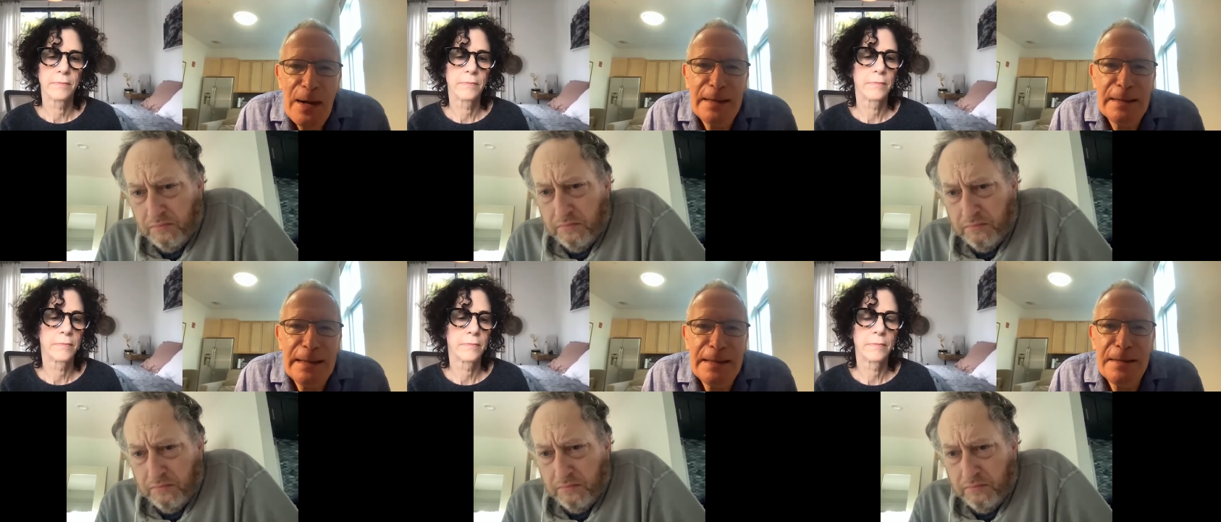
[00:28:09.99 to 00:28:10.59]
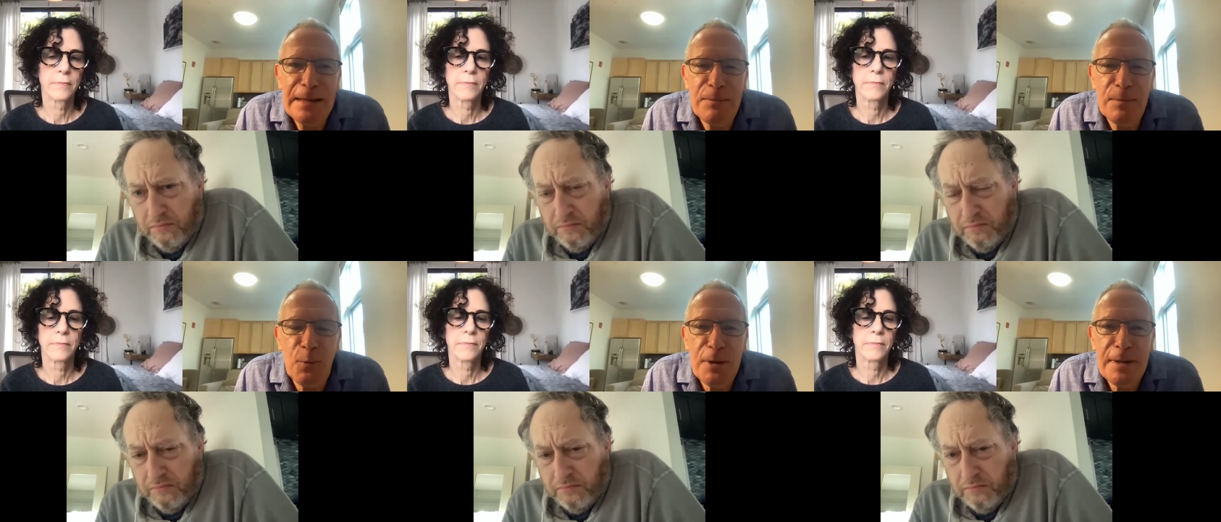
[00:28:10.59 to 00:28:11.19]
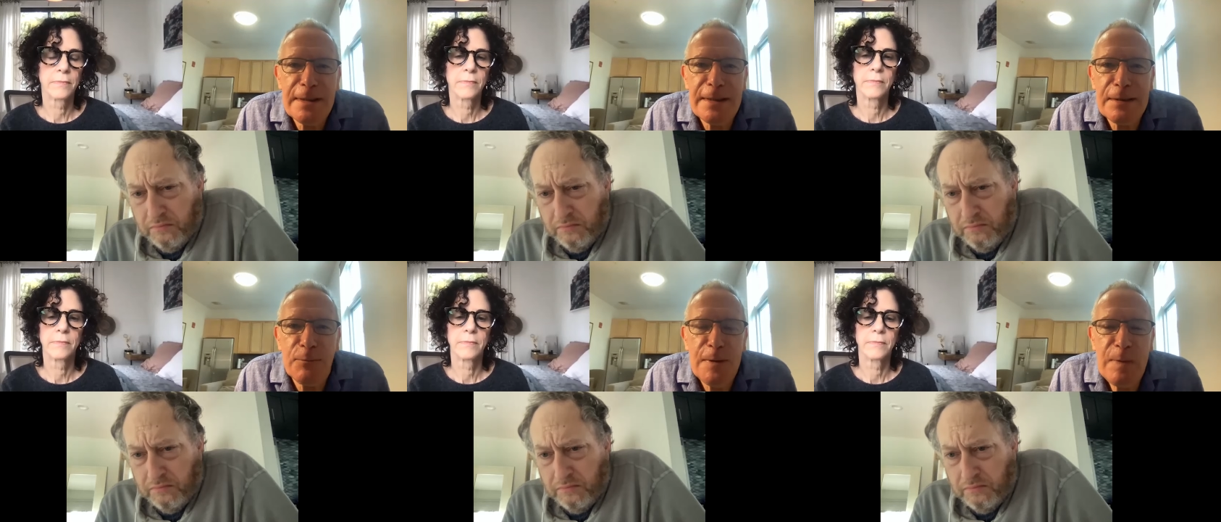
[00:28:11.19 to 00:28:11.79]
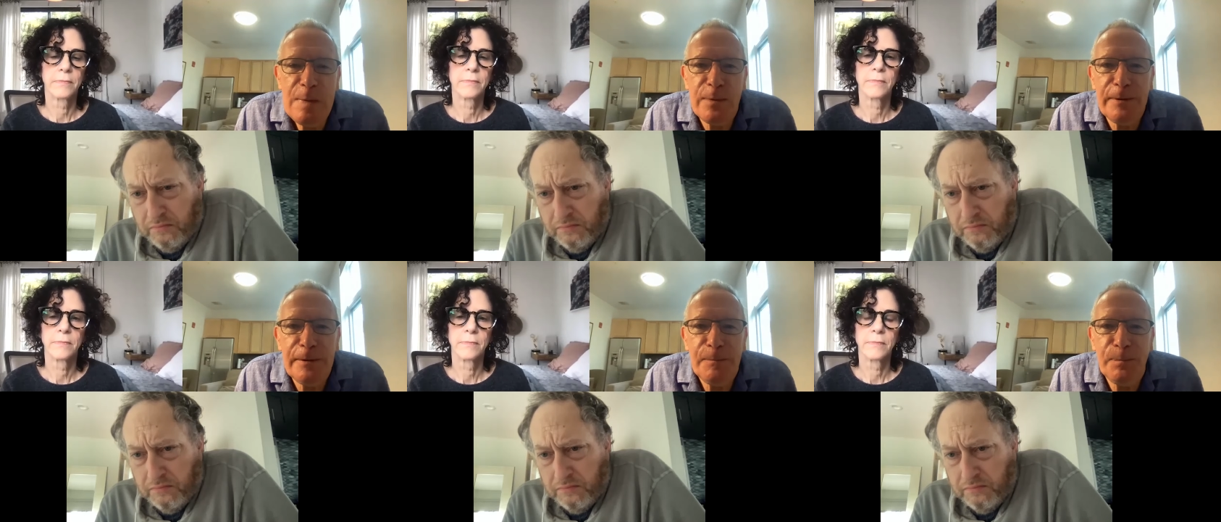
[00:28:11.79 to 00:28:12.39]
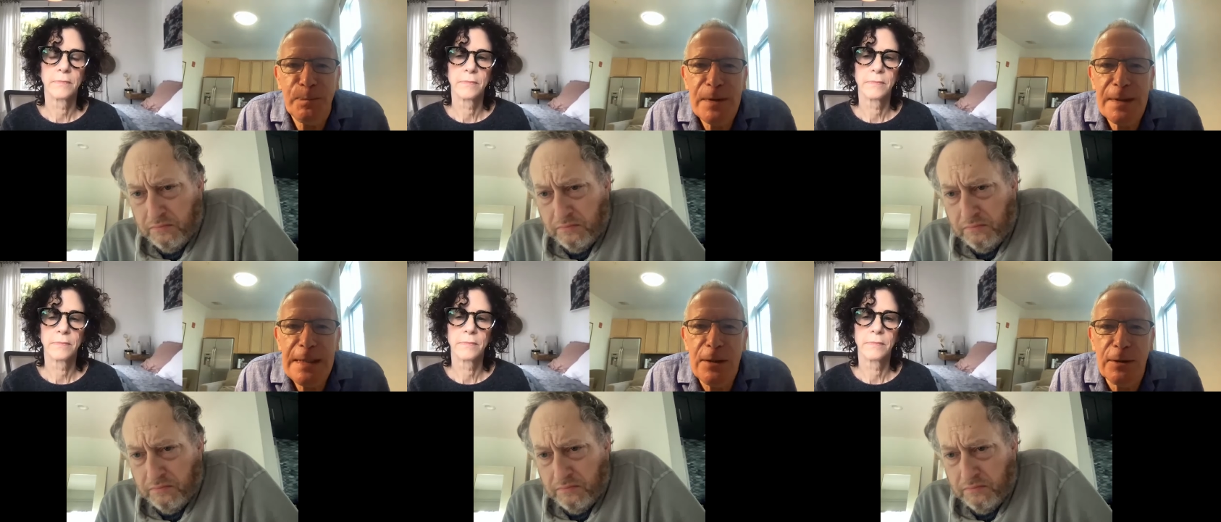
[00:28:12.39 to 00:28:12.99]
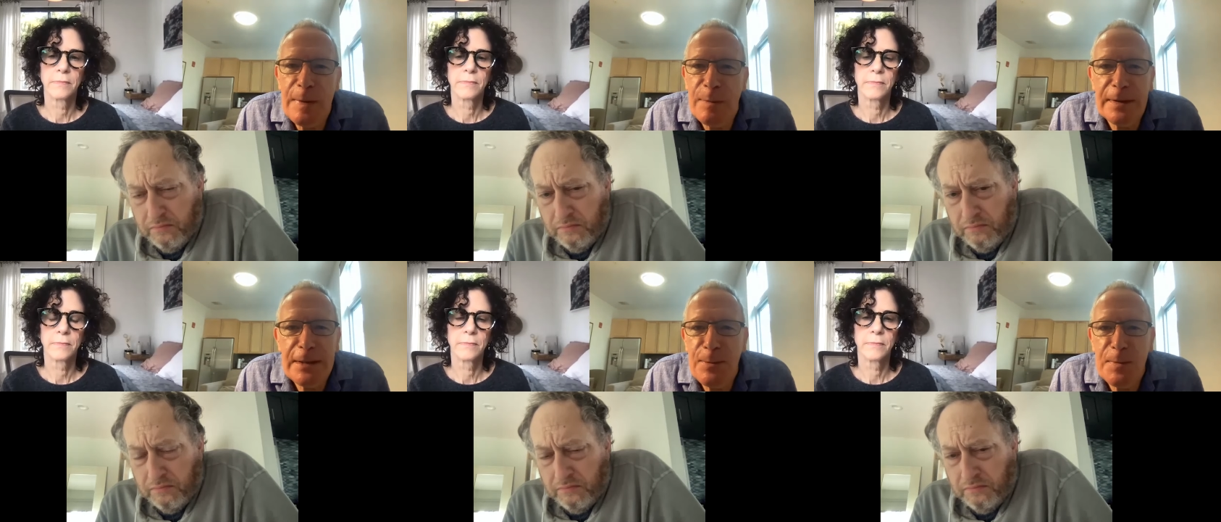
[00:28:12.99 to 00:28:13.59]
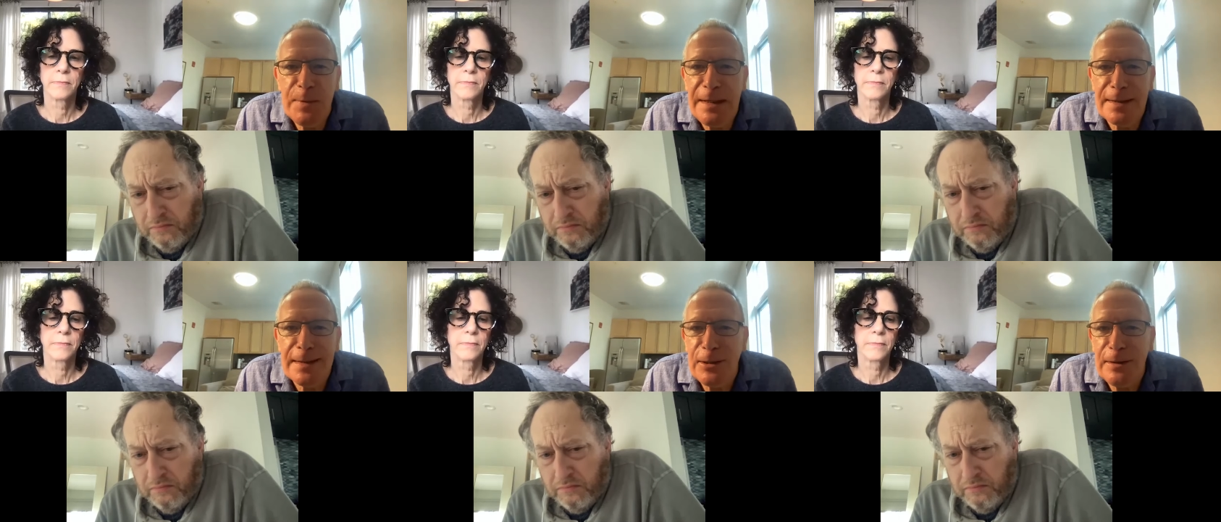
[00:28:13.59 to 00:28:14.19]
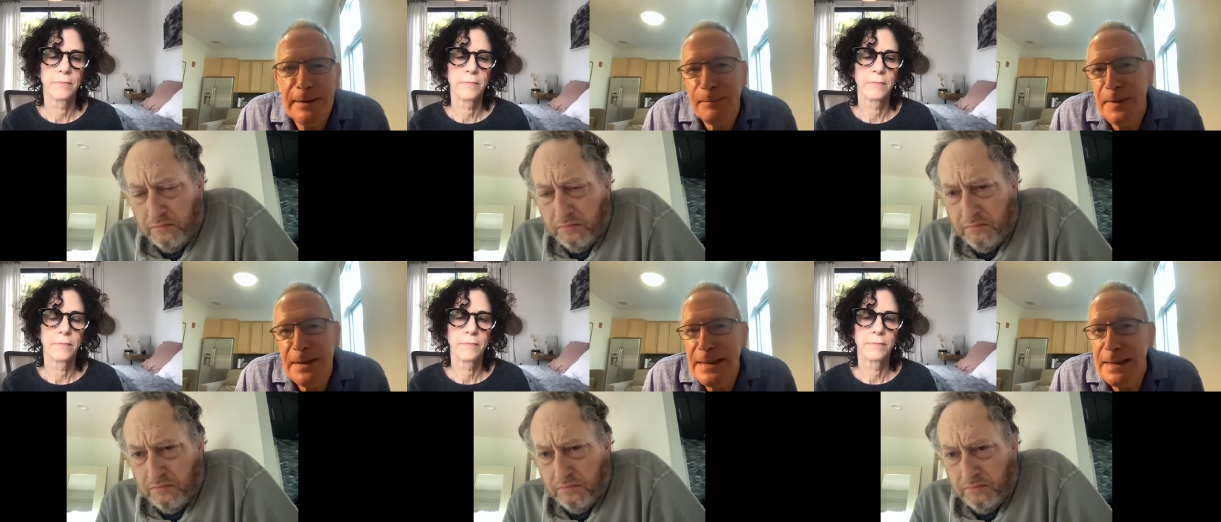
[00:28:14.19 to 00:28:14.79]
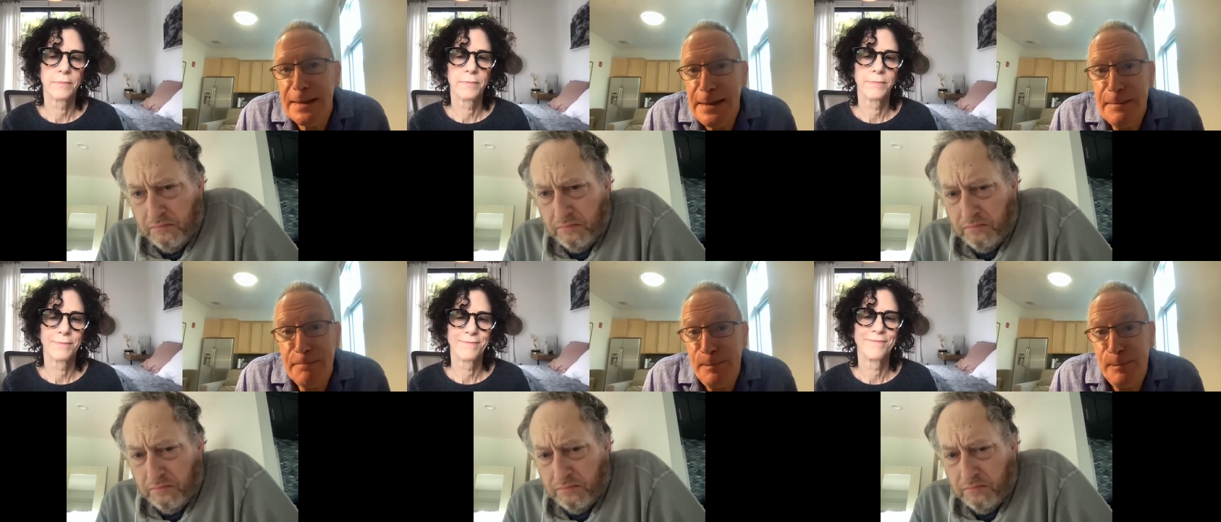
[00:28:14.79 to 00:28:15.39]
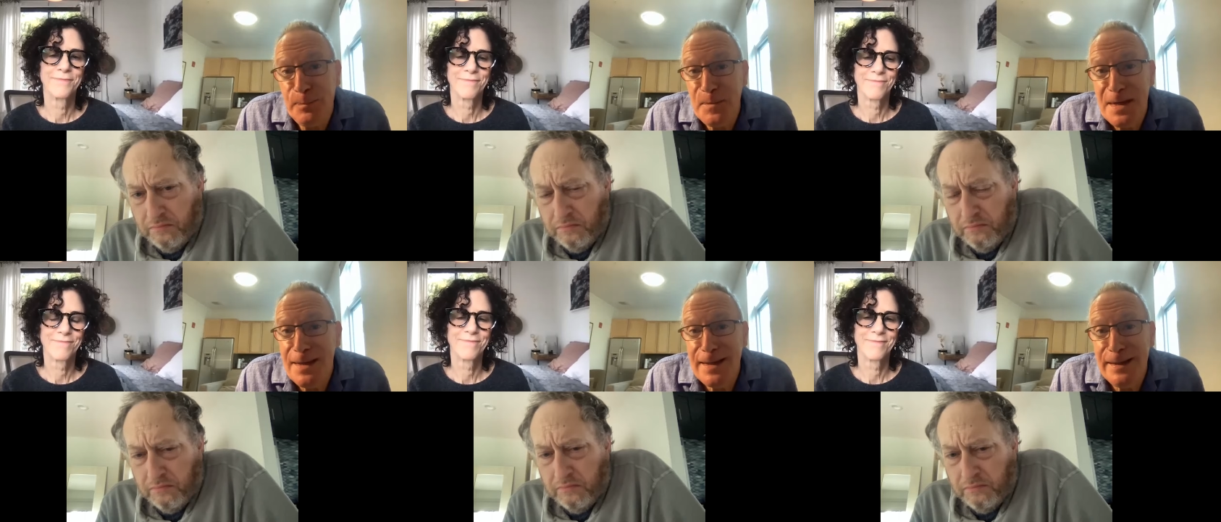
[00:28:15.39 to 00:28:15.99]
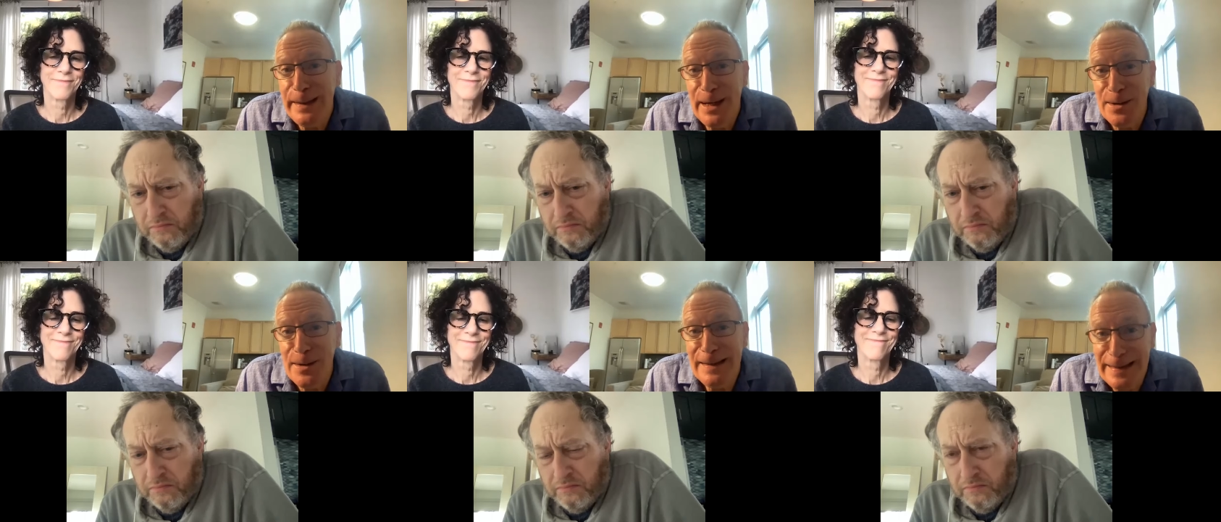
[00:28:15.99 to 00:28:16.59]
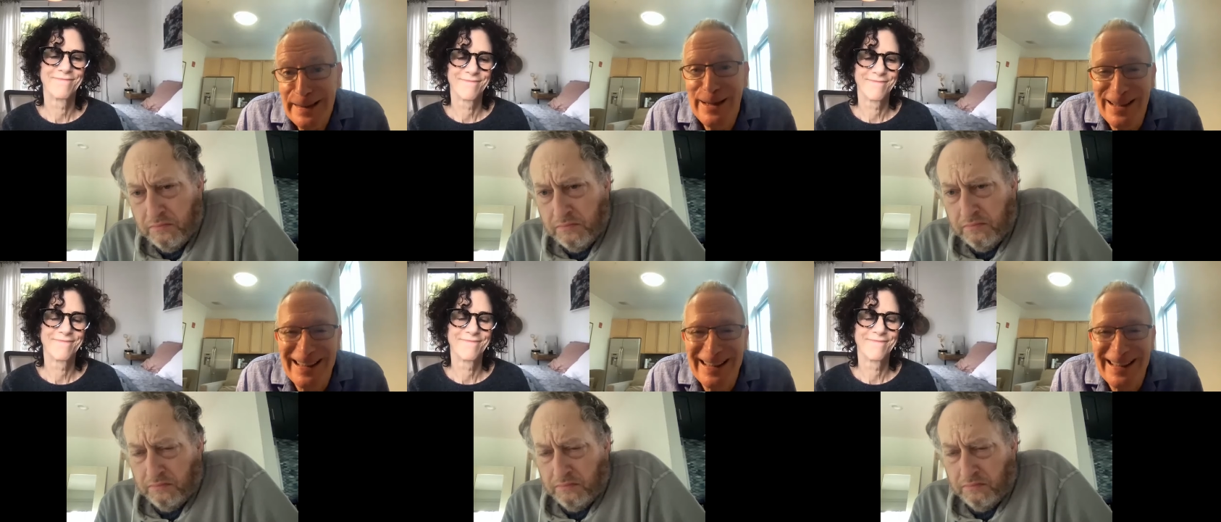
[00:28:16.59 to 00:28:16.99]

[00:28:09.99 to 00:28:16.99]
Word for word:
Speaker 1: And and and once once people see other people as human beings, actually, the decency is still there, I think.